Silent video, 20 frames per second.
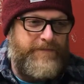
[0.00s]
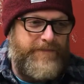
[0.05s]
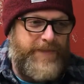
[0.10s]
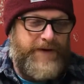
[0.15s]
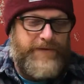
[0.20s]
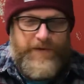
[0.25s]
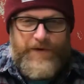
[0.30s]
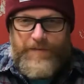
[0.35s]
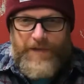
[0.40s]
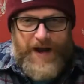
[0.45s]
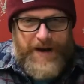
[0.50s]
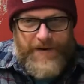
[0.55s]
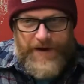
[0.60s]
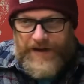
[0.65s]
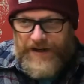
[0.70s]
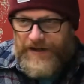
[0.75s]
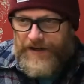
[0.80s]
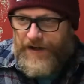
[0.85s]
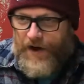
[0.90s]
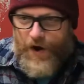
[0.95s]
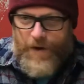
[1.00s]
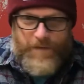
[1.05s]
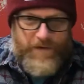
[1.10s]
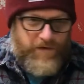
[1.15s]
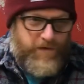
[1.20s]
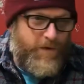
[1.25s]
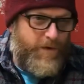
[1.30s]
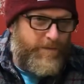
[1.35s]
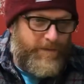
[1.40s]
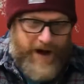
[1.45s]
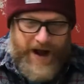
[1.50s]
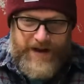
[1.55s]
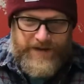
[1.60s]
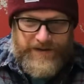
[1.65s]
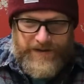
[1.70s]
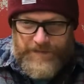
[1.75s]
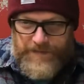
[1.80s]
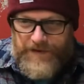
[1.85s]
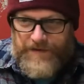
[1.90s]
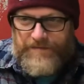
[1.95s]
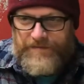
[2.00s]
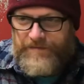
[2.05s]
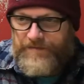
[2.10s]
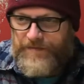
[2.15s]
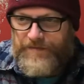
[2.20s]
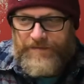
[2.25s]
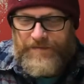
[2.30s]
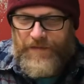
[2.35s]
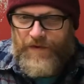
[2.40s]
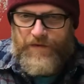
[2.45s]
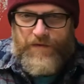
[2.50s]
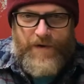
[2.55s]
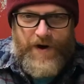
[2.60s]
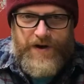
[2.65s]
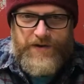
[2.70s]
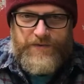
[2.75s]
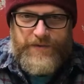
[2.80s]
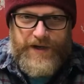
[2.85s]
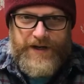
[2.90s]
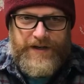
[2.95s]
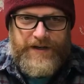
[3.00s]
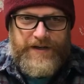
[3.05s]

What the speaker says: been real bad about getting in a hurry before and buying something before I was ready.